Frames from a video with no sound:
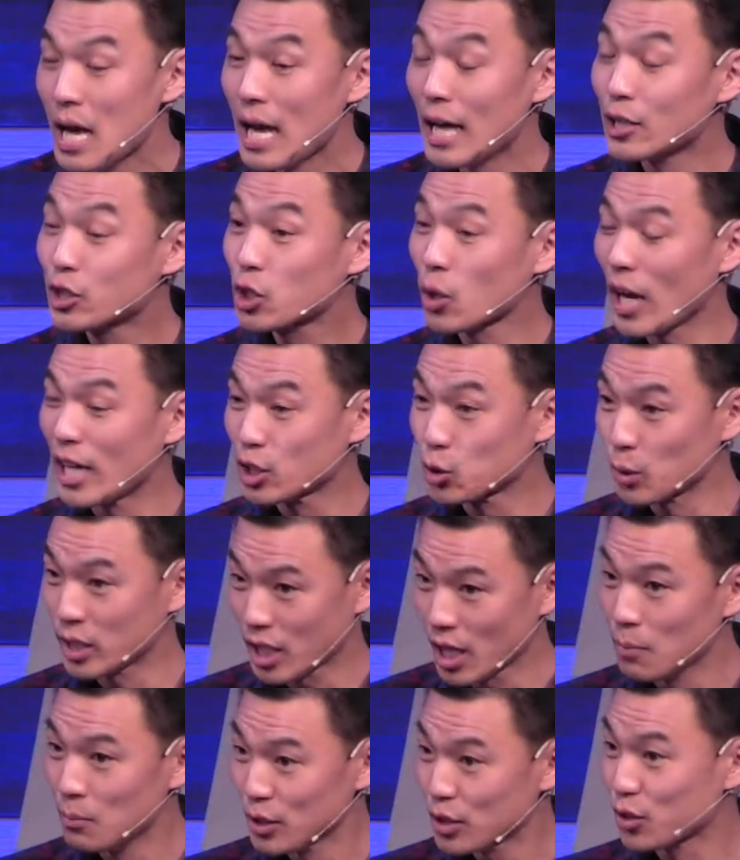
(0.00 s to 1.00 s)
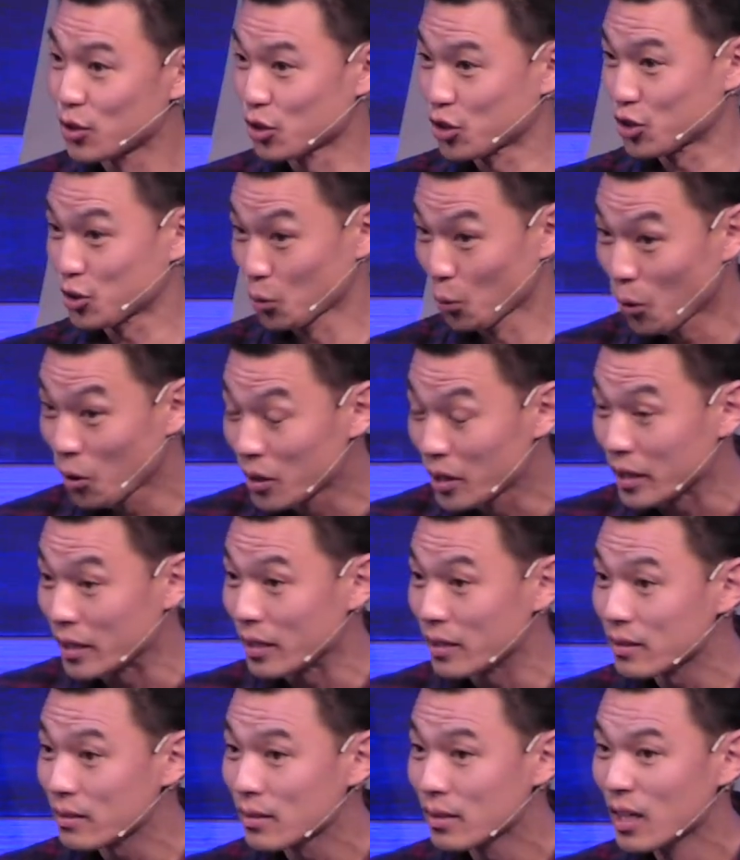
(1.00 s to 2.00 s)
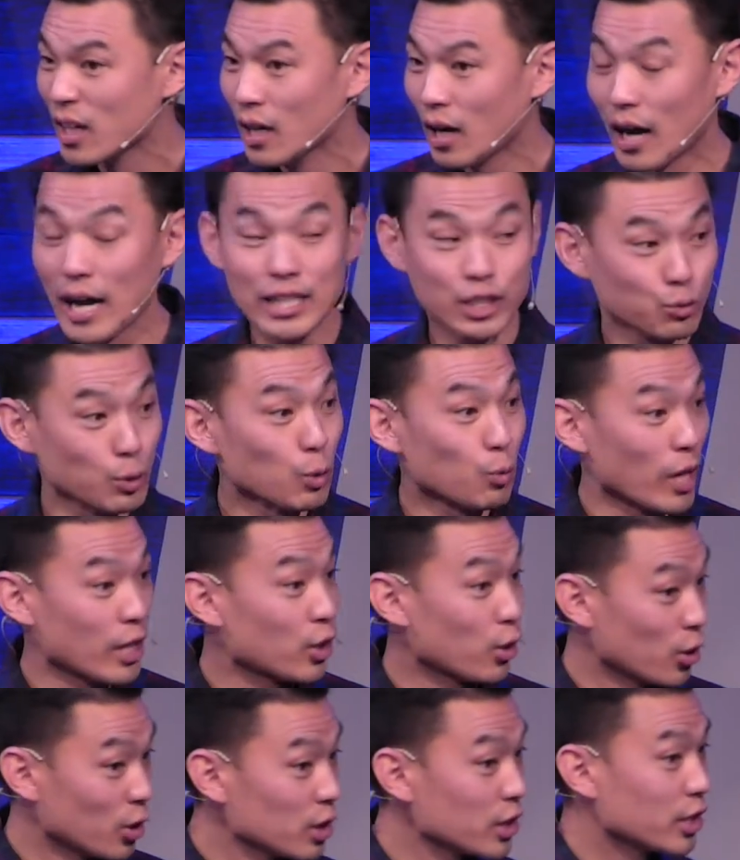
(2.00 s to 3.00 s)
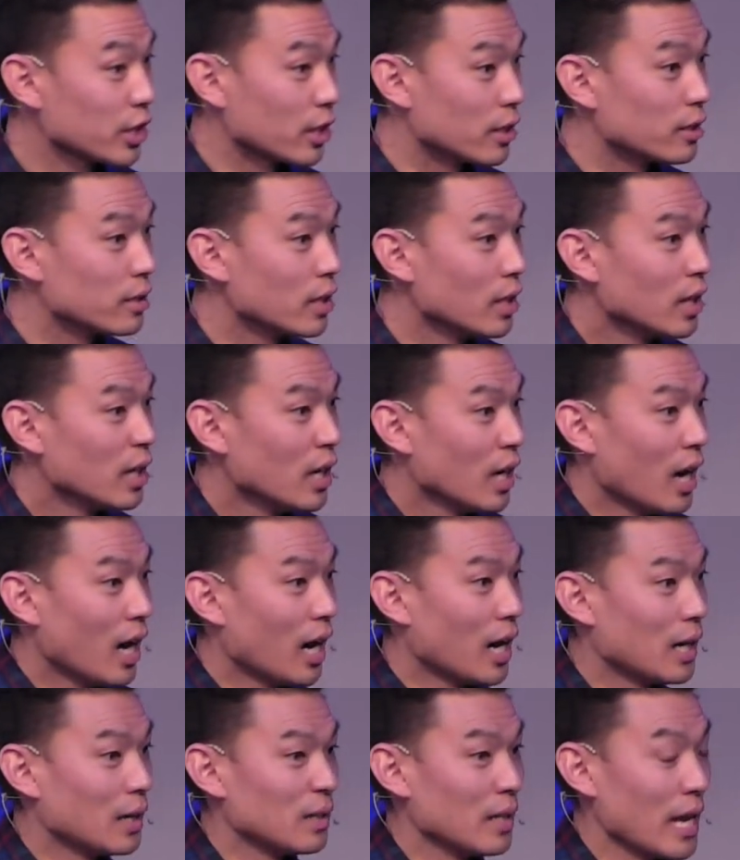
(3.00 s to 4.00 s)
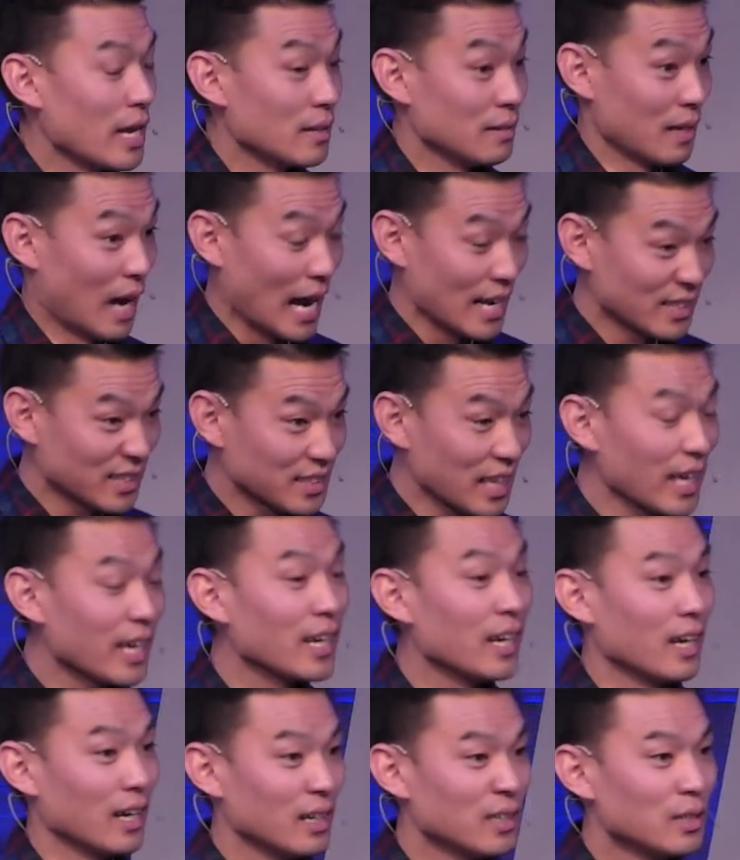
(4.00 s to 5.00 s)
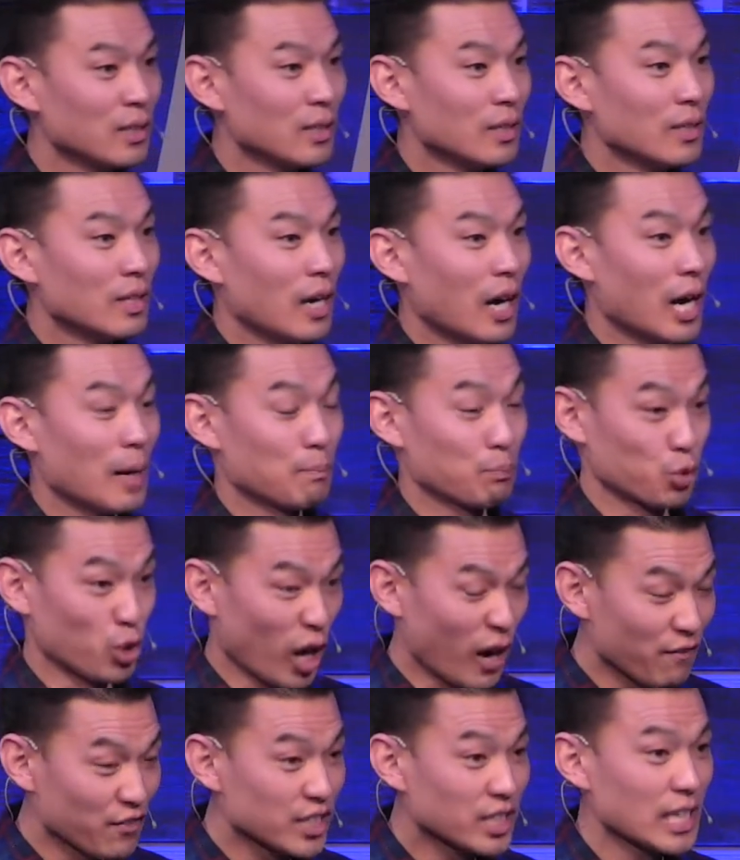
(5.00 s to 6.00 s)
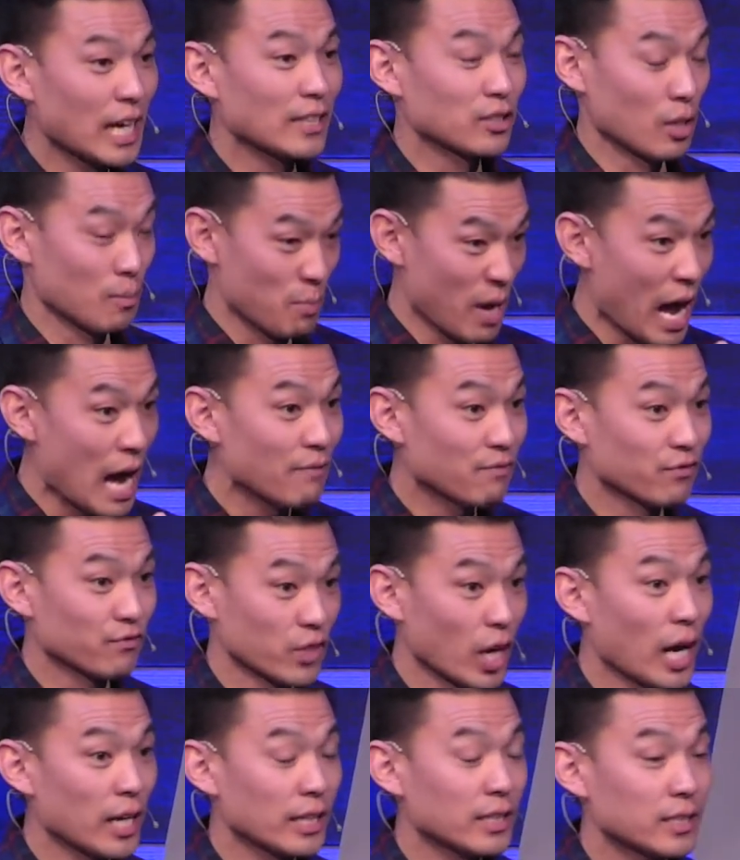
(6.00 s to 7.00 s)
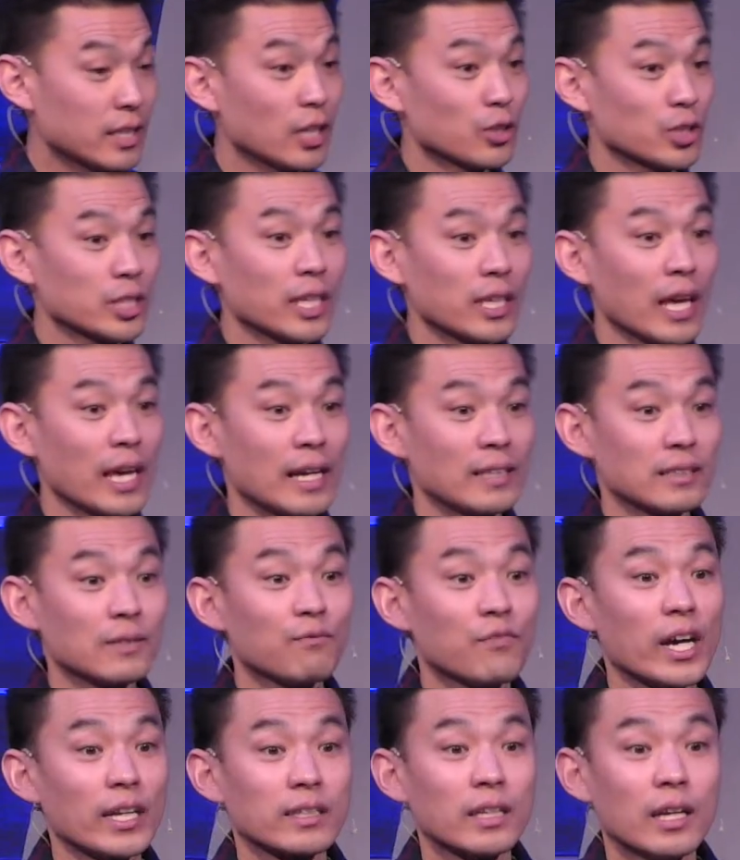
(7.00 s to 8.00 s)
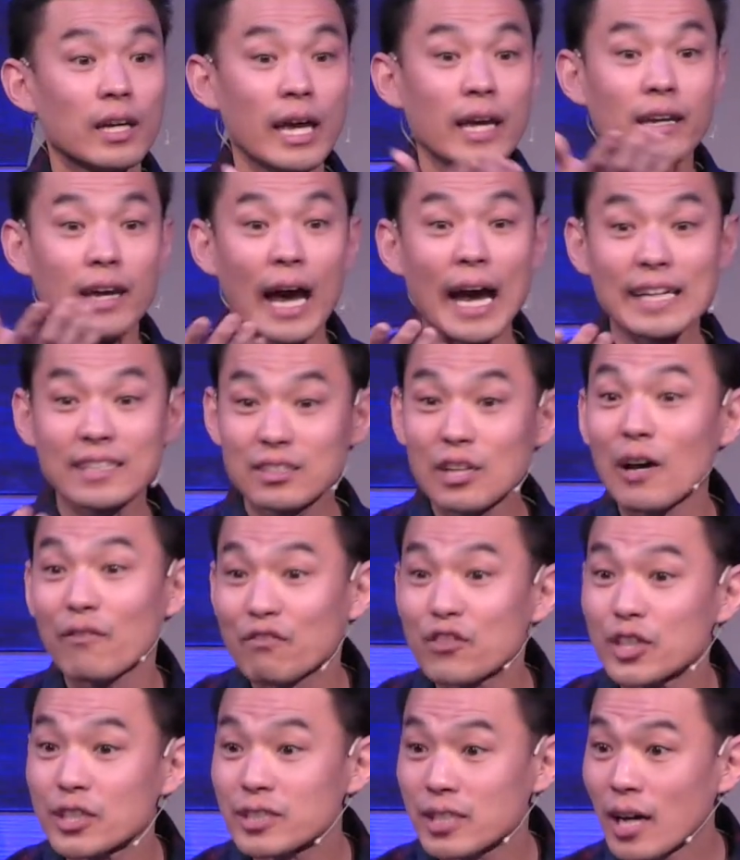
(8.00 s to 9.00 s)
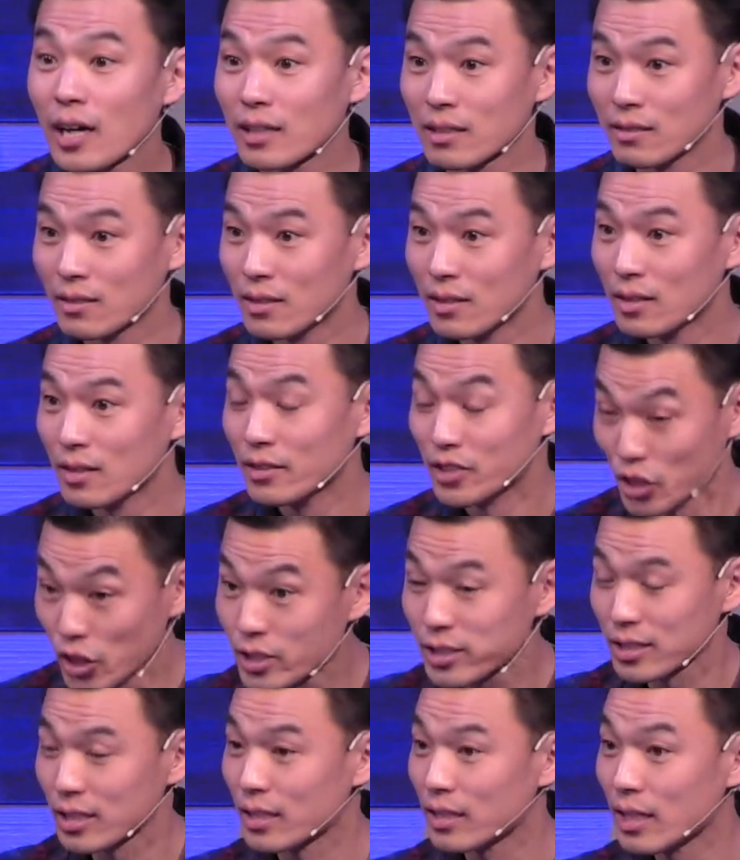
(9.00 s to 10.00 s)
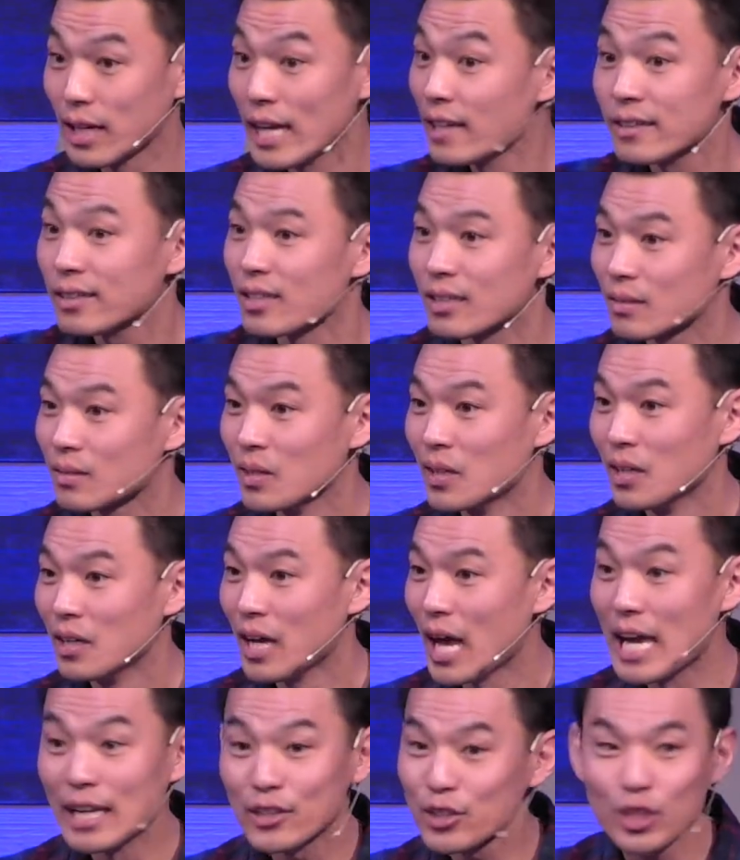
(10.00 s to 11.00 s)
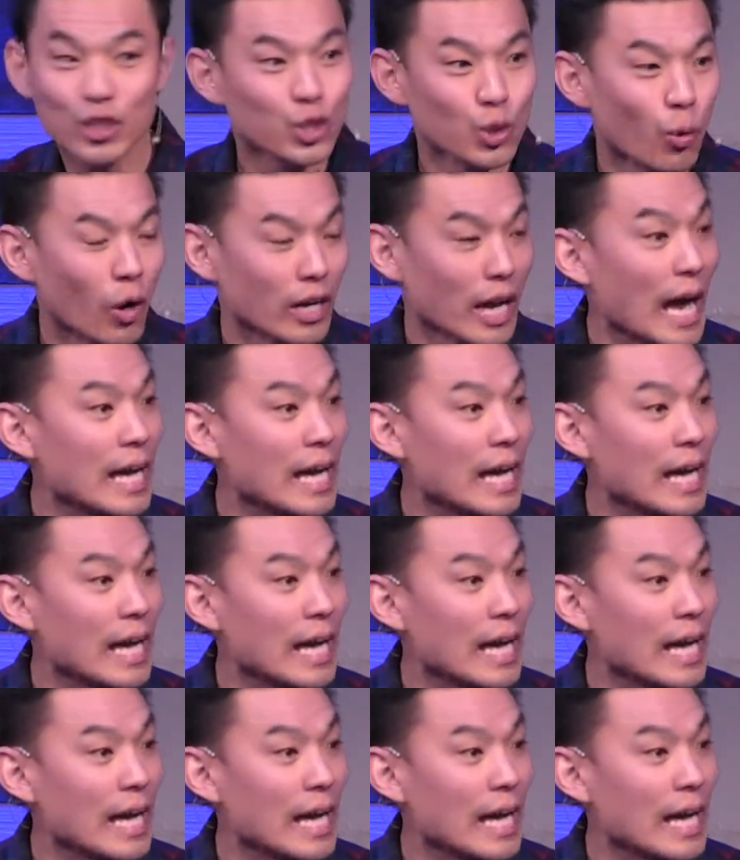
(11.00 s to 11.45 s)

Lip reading: And so as we come into the story, as we read earlier, Isaiah prophesies on behalf of God. He tells King Ahaz, in fact, hey, ask God for a sign. Seriously, anything. Anything you want.